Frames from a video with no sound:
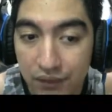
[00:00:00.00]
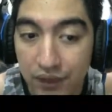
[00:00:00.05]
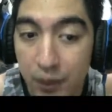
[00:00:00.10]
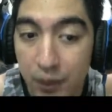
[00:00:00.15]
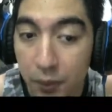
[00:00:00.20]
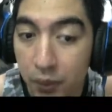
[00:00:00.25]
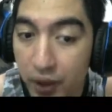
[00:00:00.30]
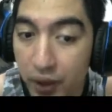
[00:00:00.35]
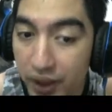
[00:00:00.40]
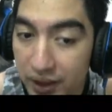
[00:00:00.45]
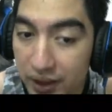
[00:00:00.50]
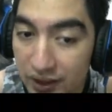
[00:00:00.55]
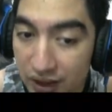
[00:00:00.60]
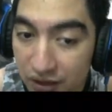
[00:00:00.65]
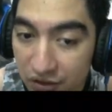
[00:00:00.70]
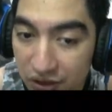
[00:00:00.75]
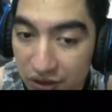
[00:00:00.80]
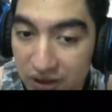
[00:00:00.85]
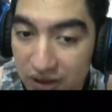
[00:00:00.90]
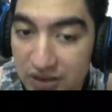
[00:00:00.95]
the break
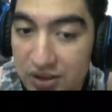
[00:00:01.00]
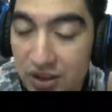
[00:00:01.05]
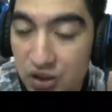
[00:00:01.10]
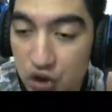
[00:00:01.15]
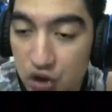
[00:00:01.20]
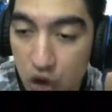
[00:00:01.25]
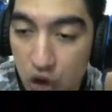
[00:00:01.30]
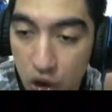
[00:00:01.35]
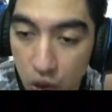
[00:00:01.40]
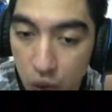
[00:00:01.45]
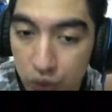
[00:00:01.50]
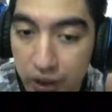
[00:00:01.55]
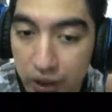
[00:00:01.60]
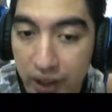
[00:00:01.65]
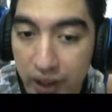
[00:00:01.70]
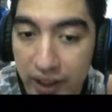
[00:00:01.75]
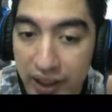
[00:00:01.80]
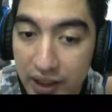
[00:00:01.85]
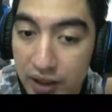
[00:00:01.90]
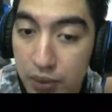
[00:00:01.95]
defense, the slow, the
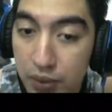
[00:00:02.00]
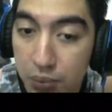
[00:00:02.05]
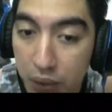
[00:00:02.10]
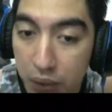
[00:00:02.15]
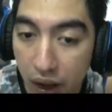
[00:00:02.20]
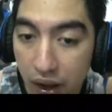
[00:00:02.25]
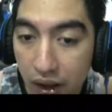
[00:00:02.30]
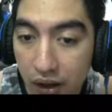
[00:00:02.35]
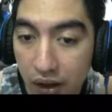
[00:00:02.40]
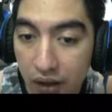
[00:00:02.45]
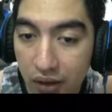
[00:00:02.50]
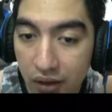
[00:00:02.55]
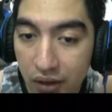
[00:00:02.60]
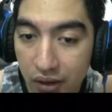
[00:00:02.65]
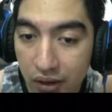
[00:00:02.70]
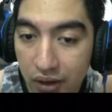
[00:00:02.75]
heal block